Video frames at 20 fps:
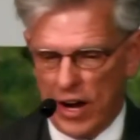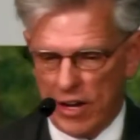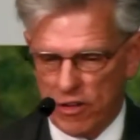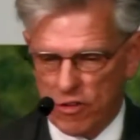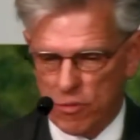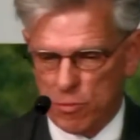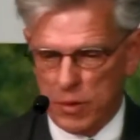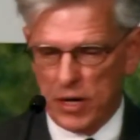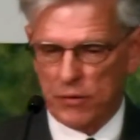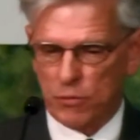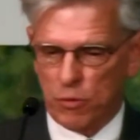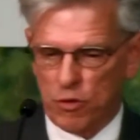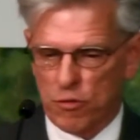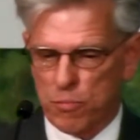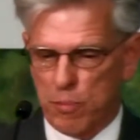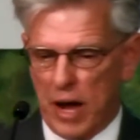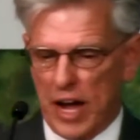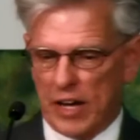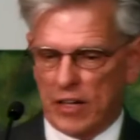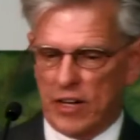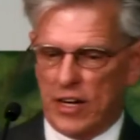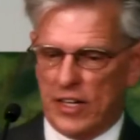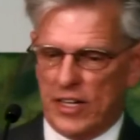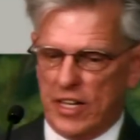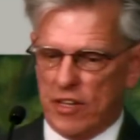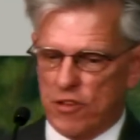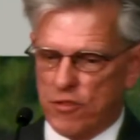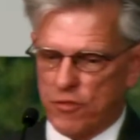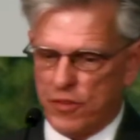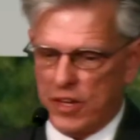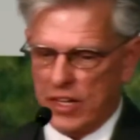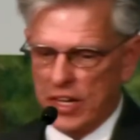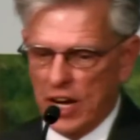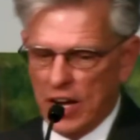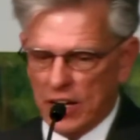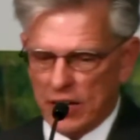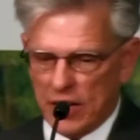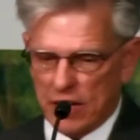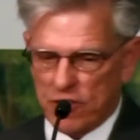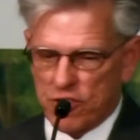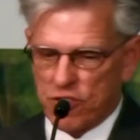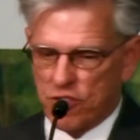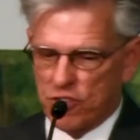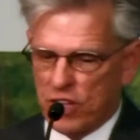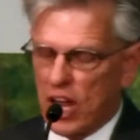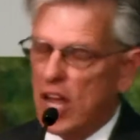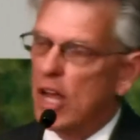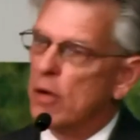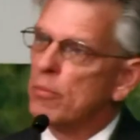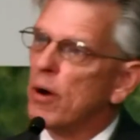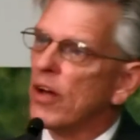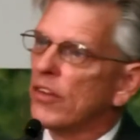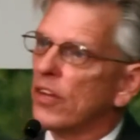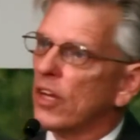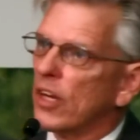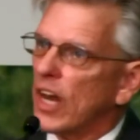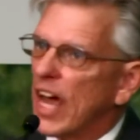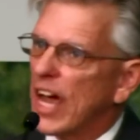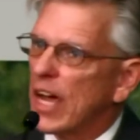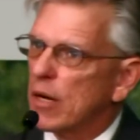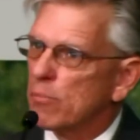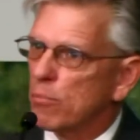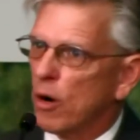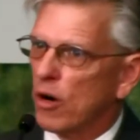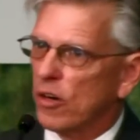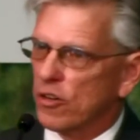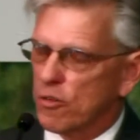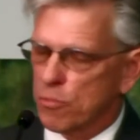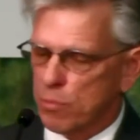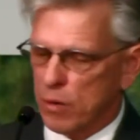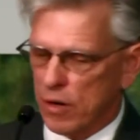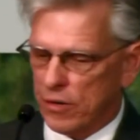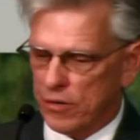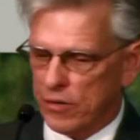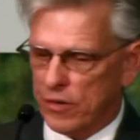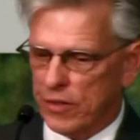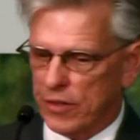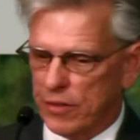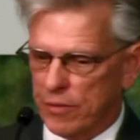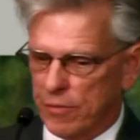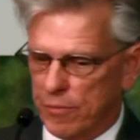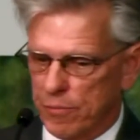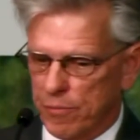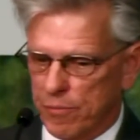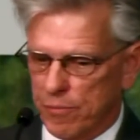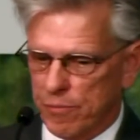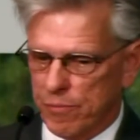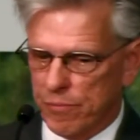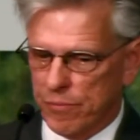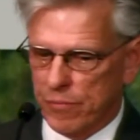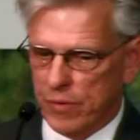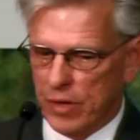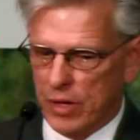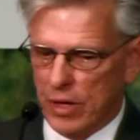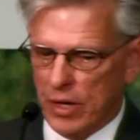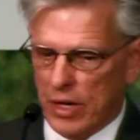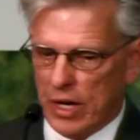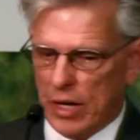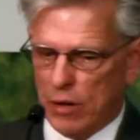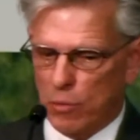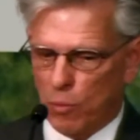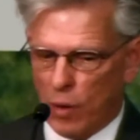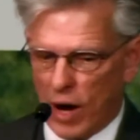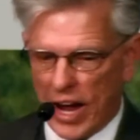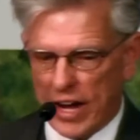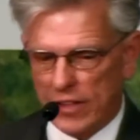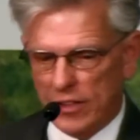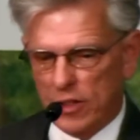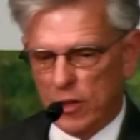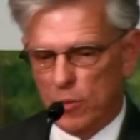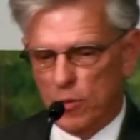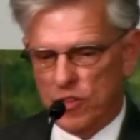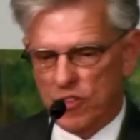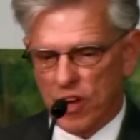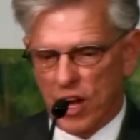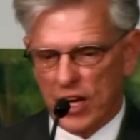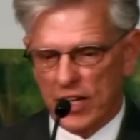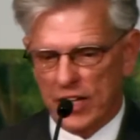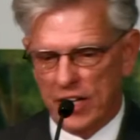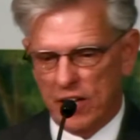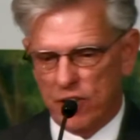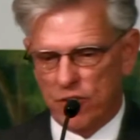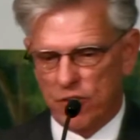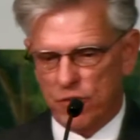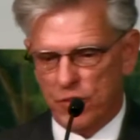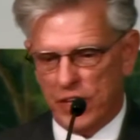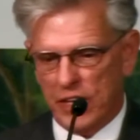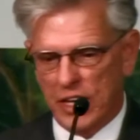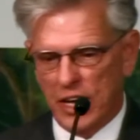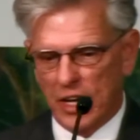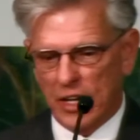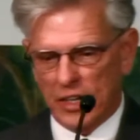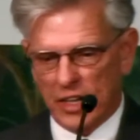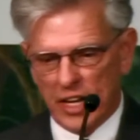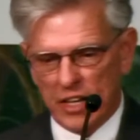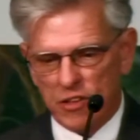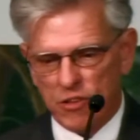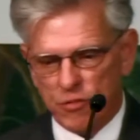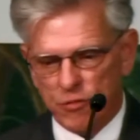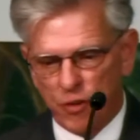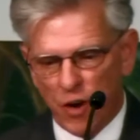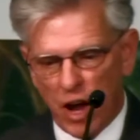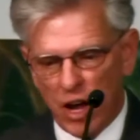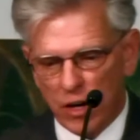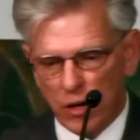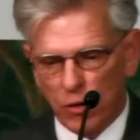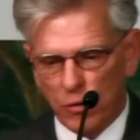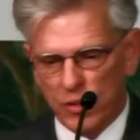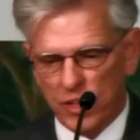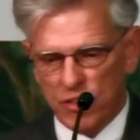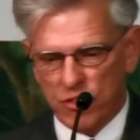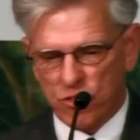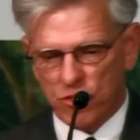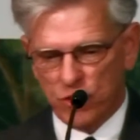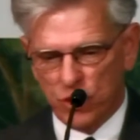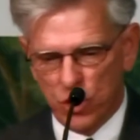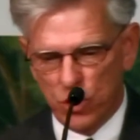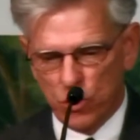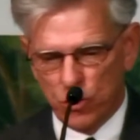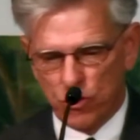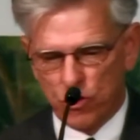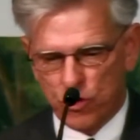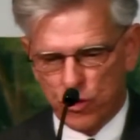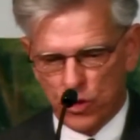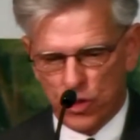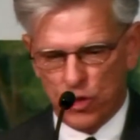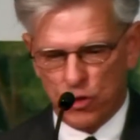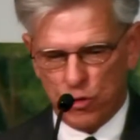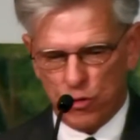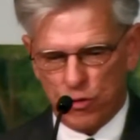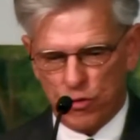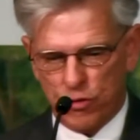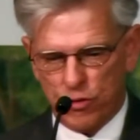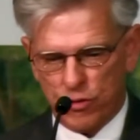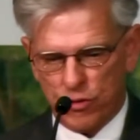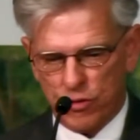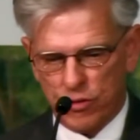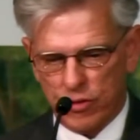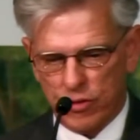Smith was back on his feet. "Let's stay by the landmarks, brethren." And Wagner was on his feet. "Let's follow this new truth."